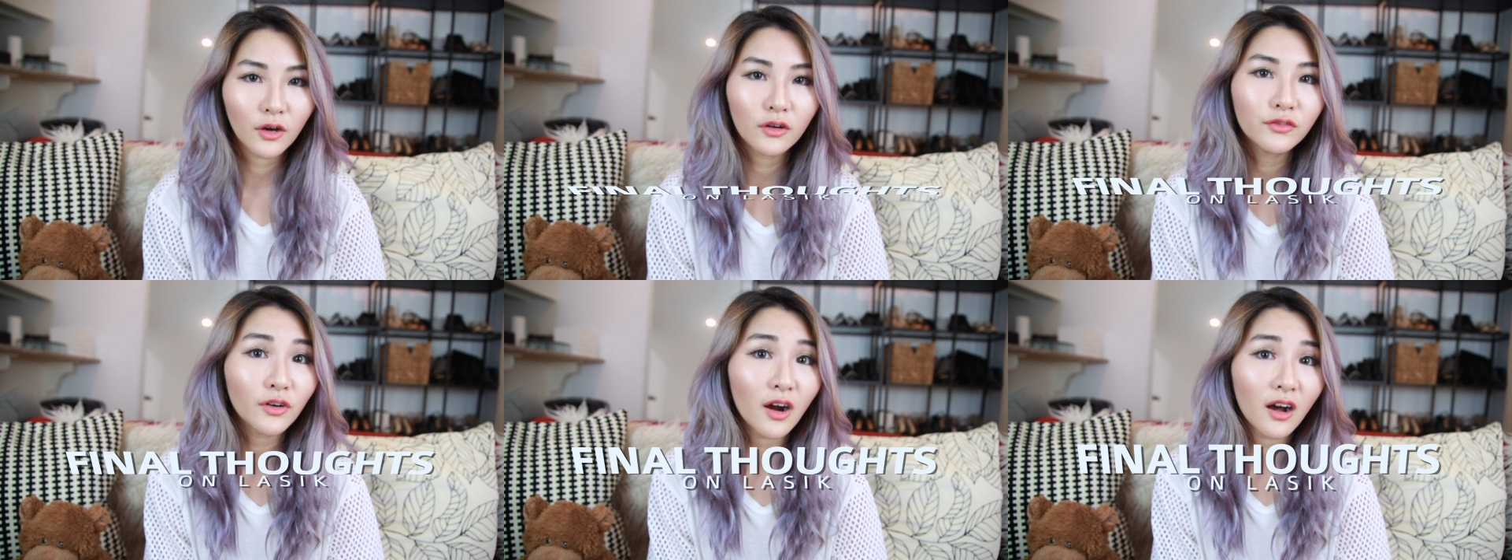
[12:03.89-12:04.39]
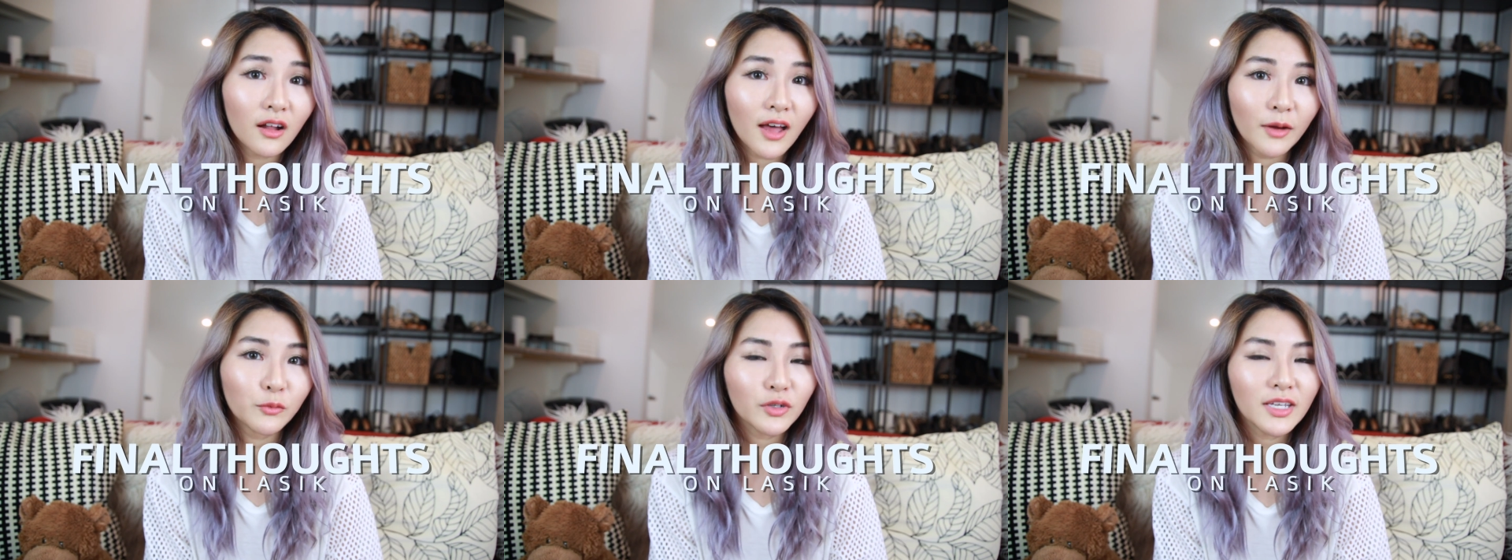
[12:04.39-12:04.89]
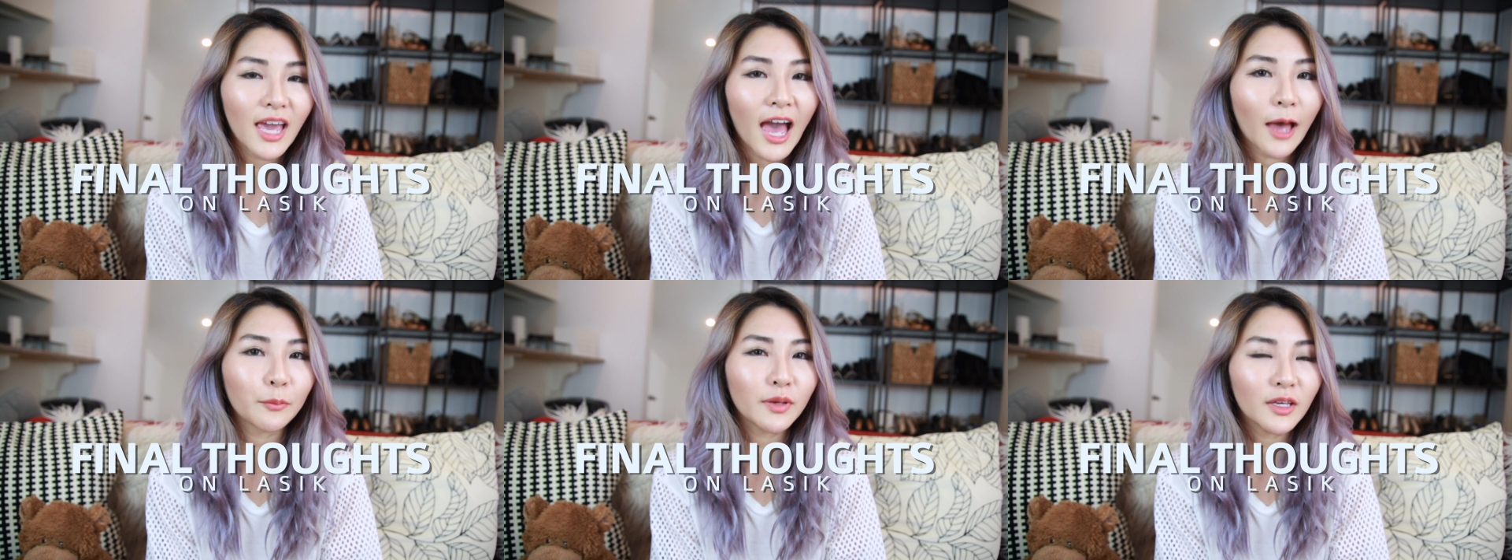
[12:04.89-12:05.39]
Overall, I'm really
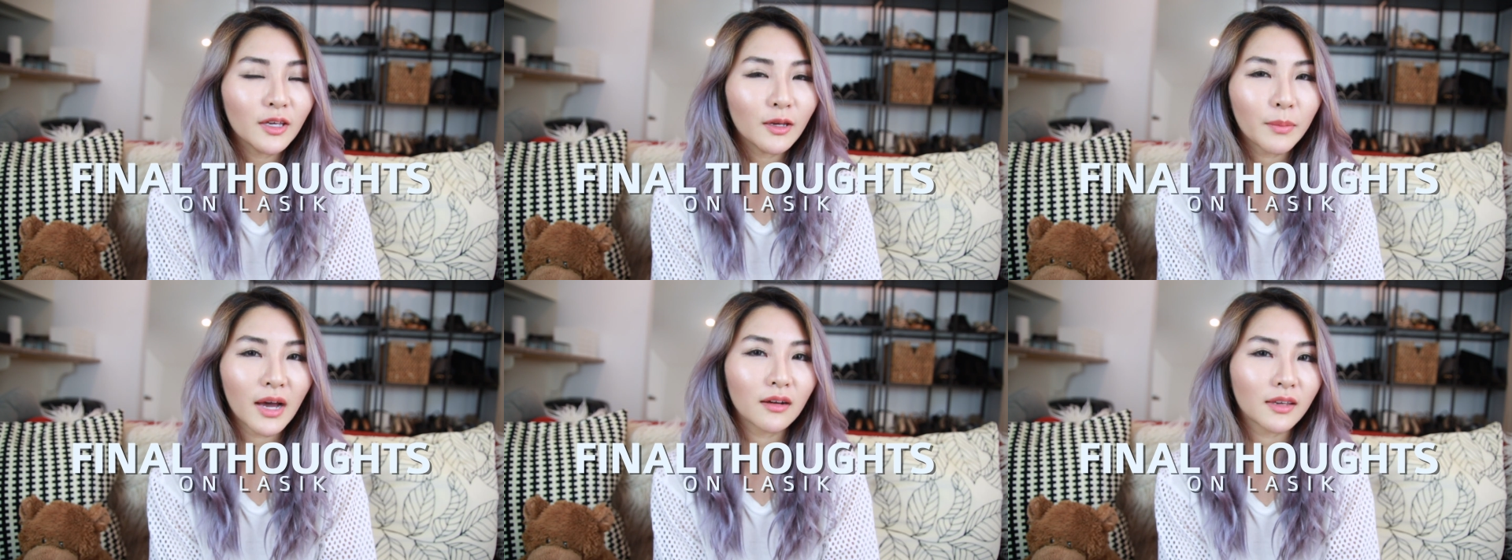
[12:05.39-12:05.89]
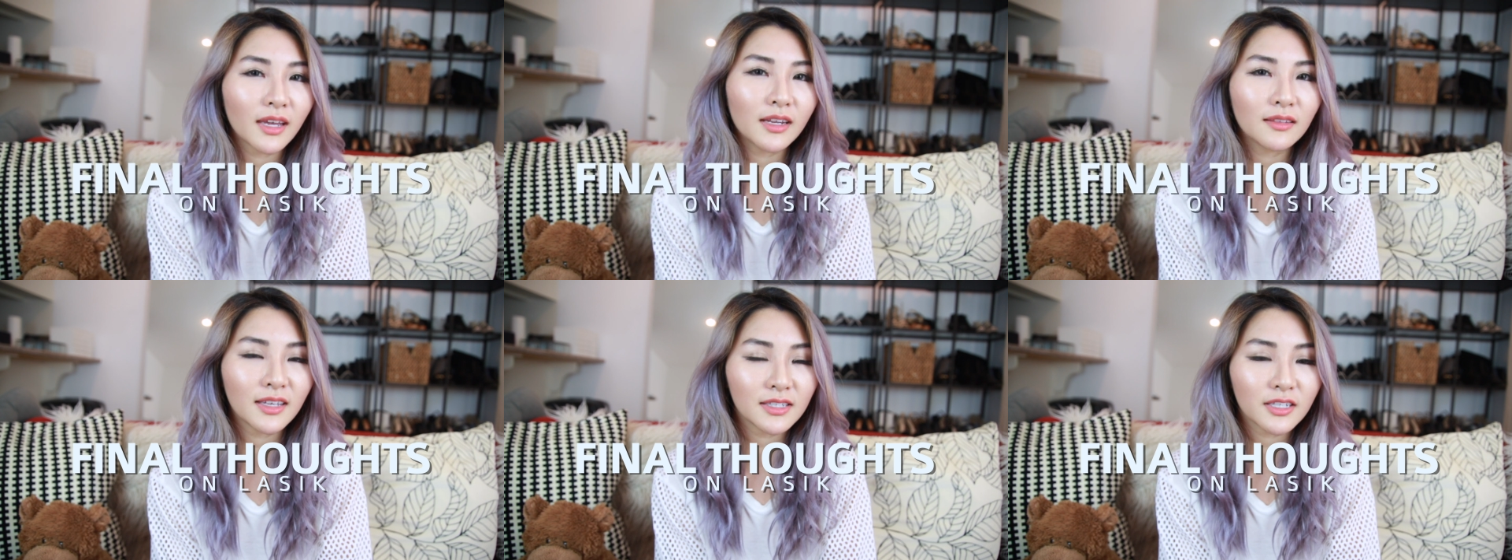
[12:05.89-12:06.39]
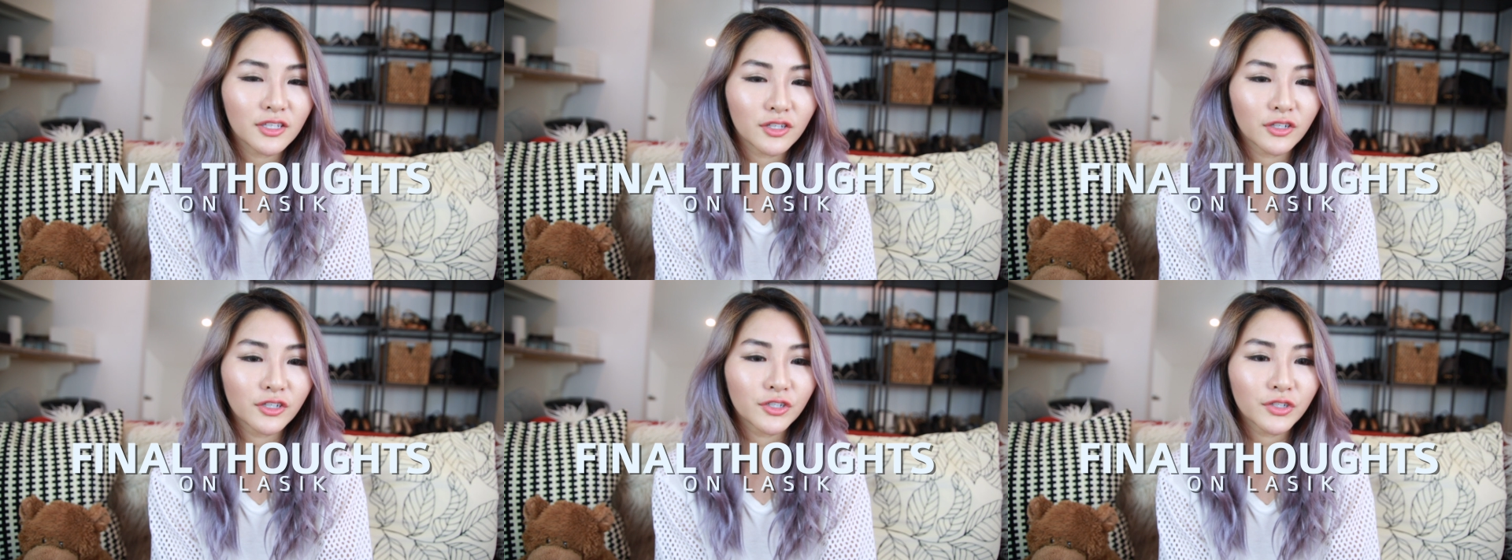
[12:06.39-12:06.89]
happy about getting LASIK
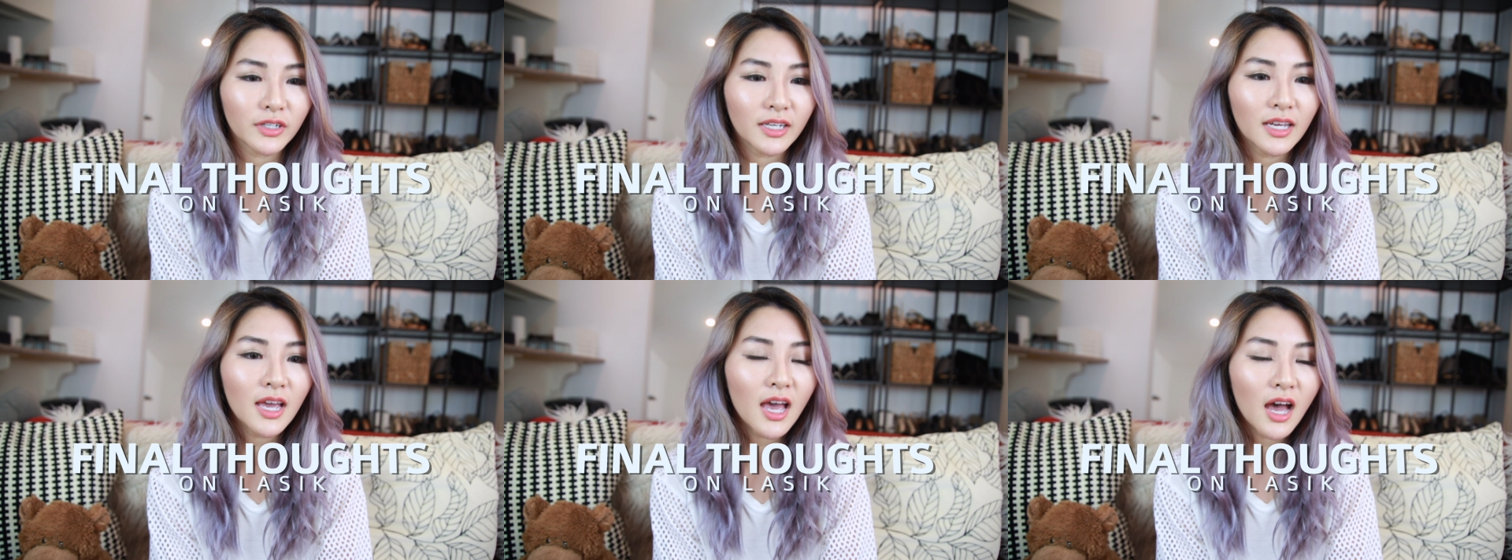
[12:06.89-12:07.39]
surgery.